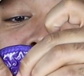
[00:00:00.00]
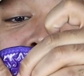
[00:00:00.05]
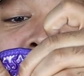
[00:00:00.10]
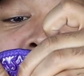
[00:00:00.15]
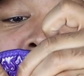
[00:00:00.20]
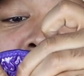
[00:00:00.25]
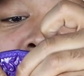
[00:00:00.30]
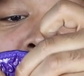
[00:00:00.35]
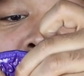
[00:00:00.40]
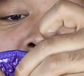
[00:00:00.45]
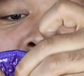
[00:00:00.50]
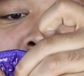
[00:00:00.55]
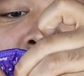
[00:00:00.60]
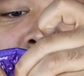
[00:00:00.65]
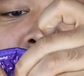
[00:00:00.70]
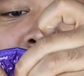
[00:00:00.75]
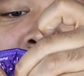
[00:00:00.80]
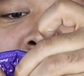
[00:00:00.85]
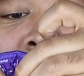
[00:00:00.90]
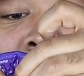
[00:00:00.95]
of Mr.
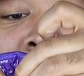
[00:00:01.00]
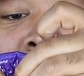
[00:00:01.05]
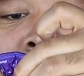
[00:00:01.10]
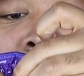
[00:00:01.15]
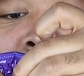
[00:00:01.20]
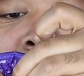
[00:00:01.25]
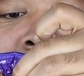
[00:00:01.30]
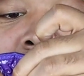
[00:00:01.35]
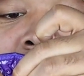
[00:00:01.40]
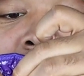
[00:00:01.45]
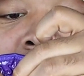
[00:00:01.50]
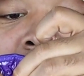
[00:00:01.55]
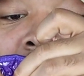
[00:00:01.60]
LeBron James,